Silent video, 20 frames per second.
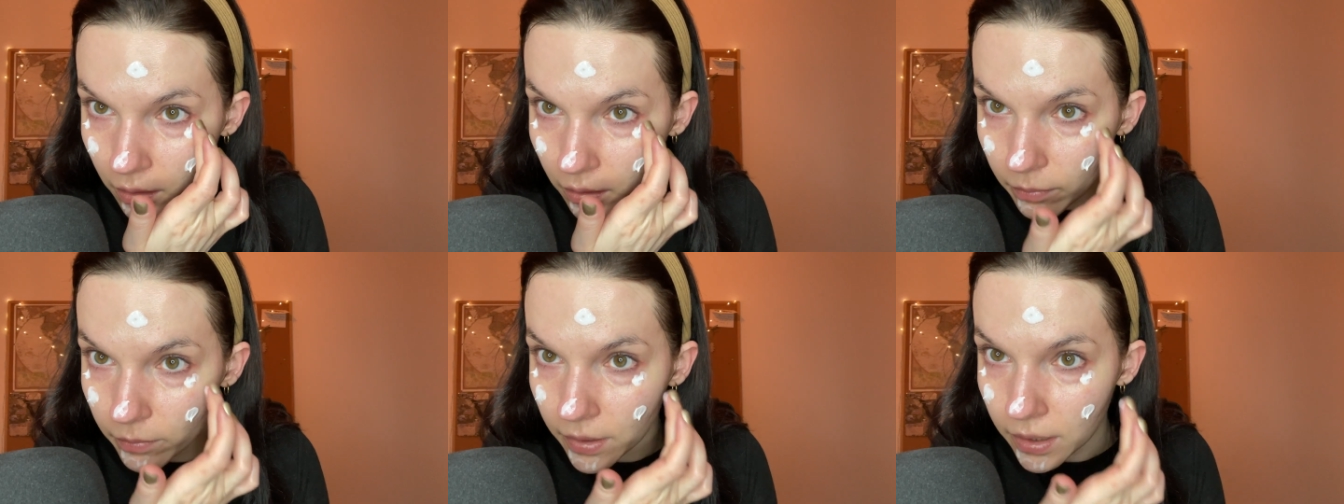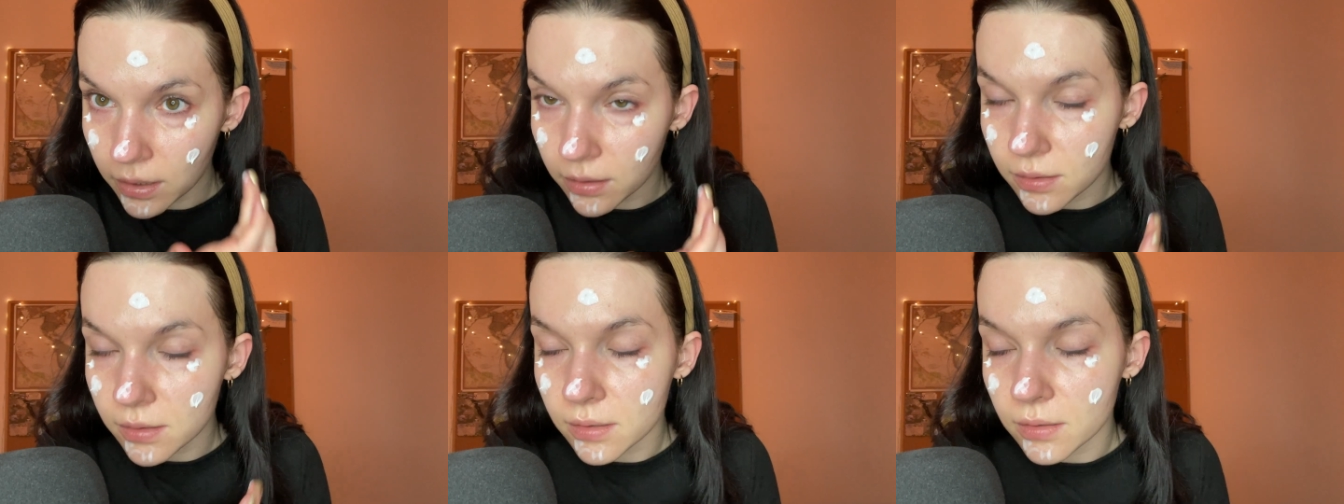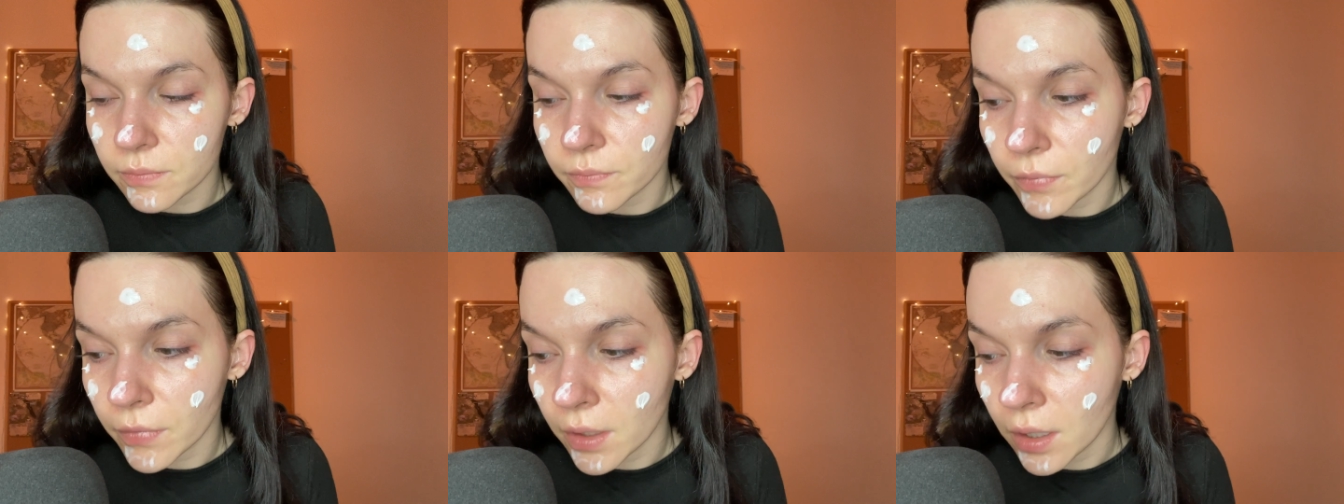
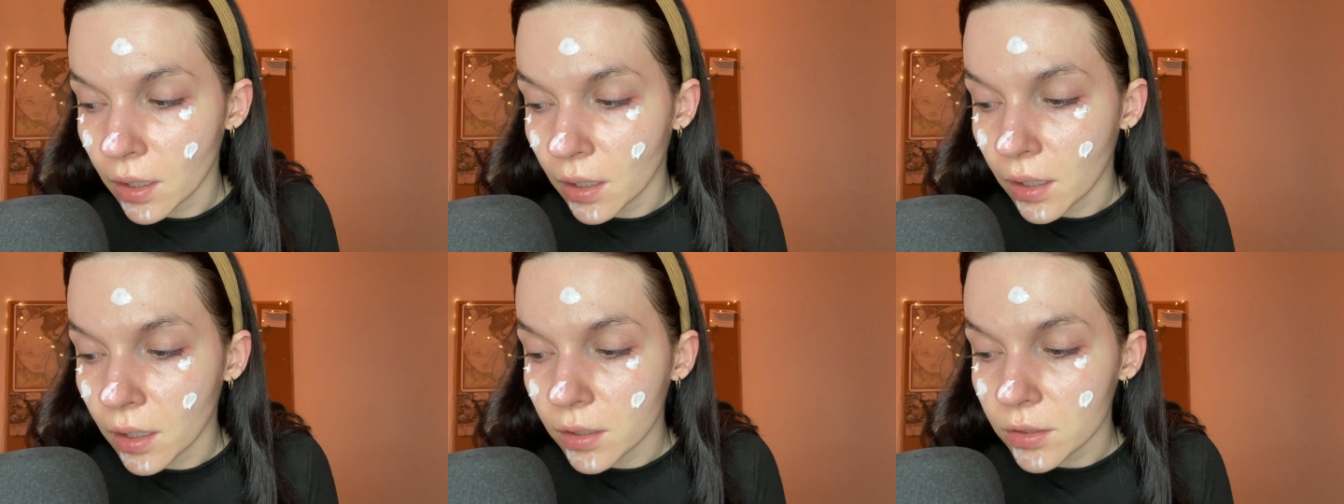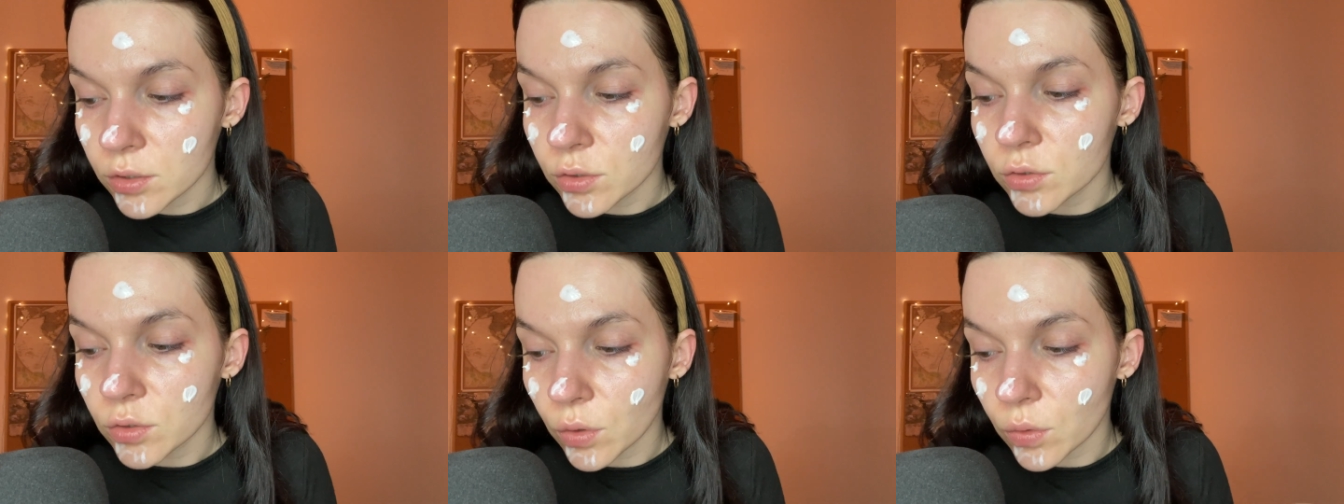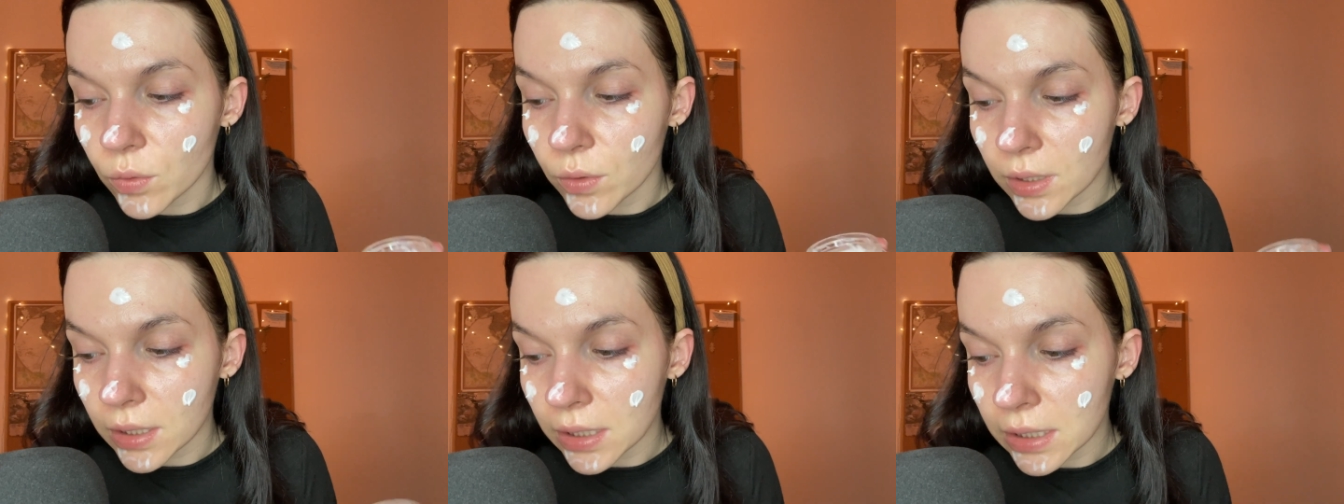because you
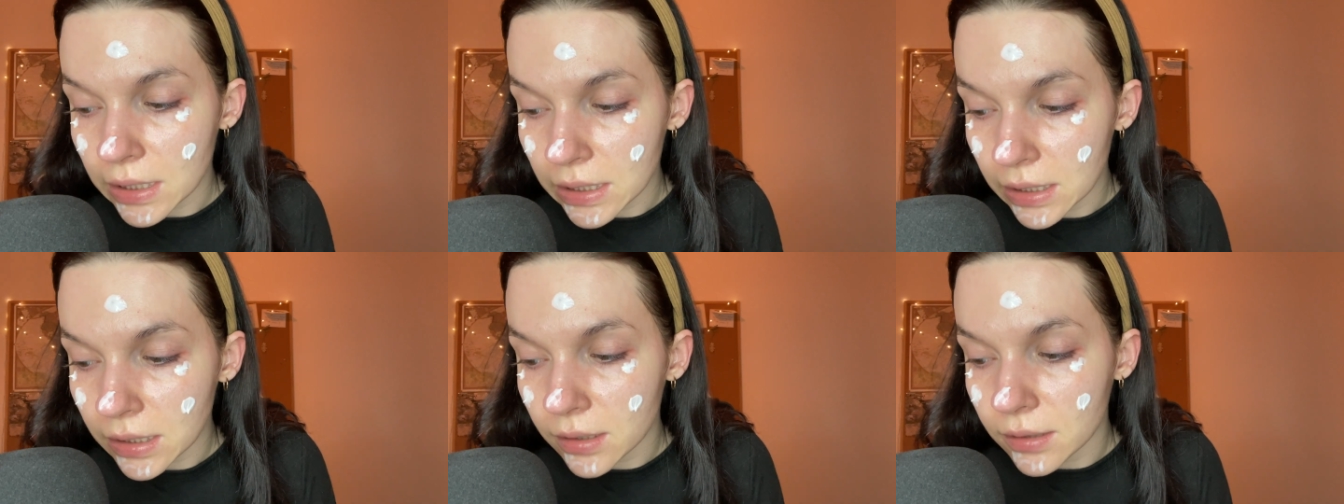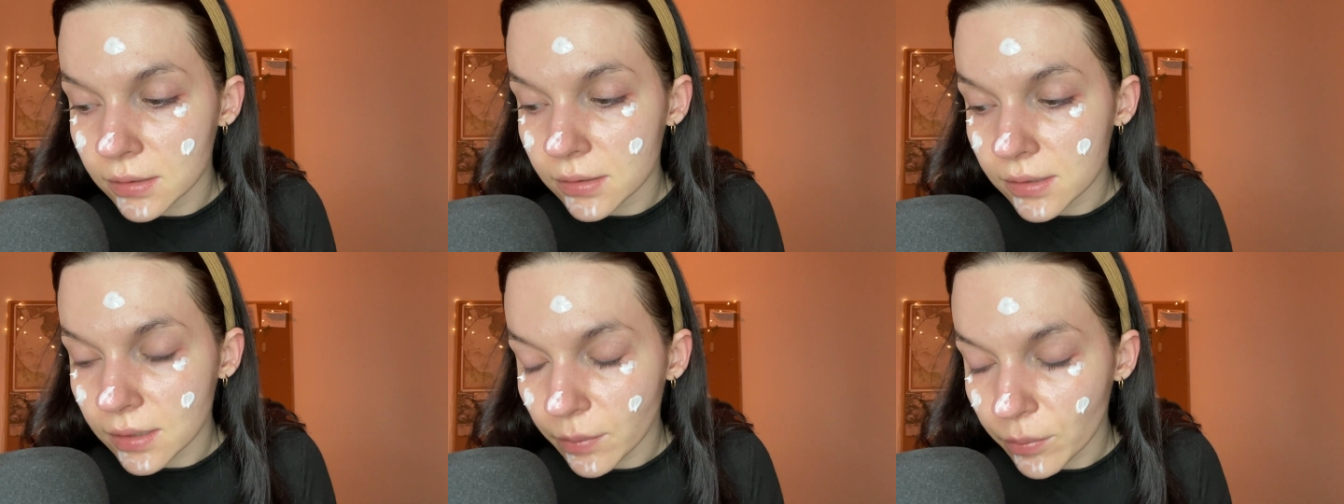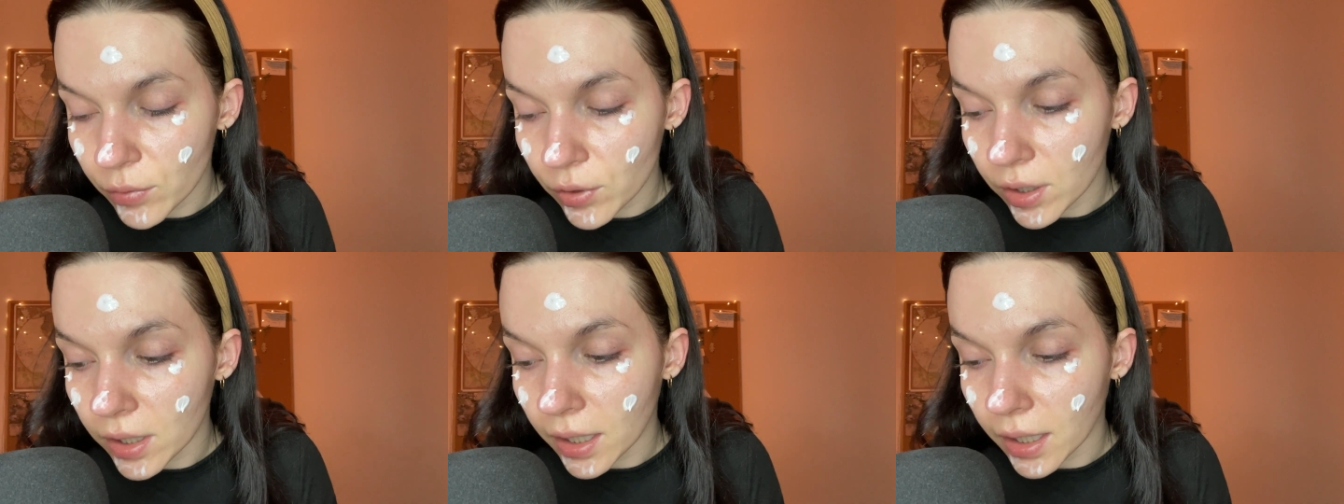don't need a
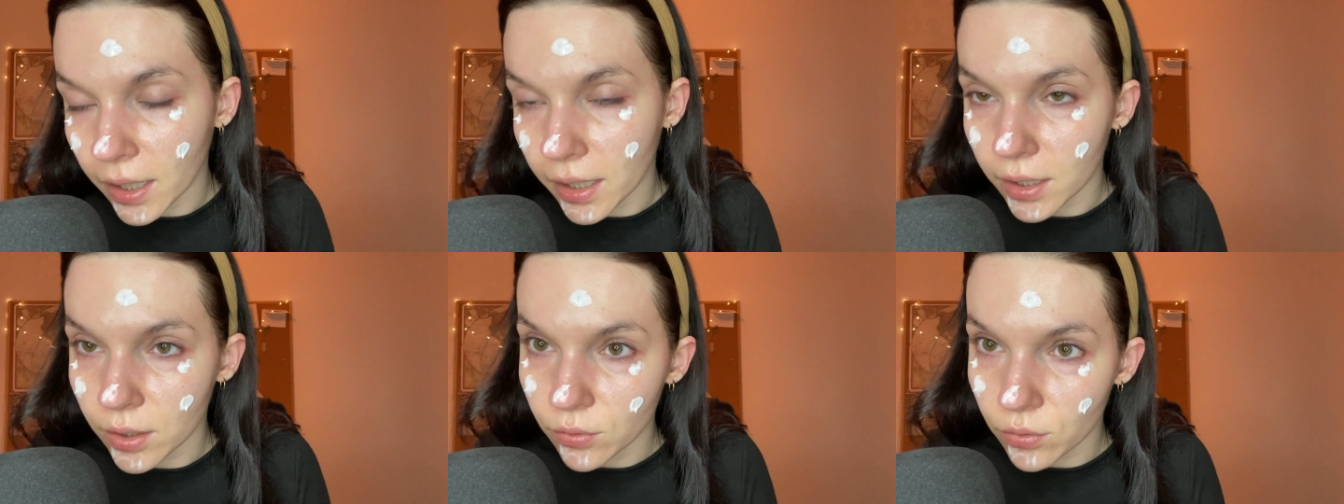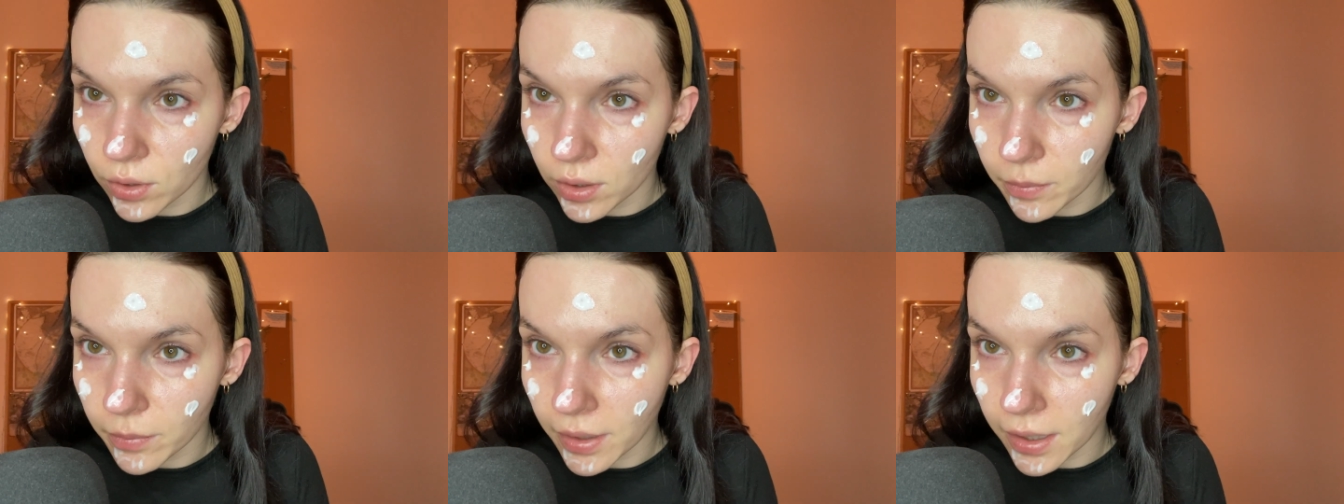separate eye cream.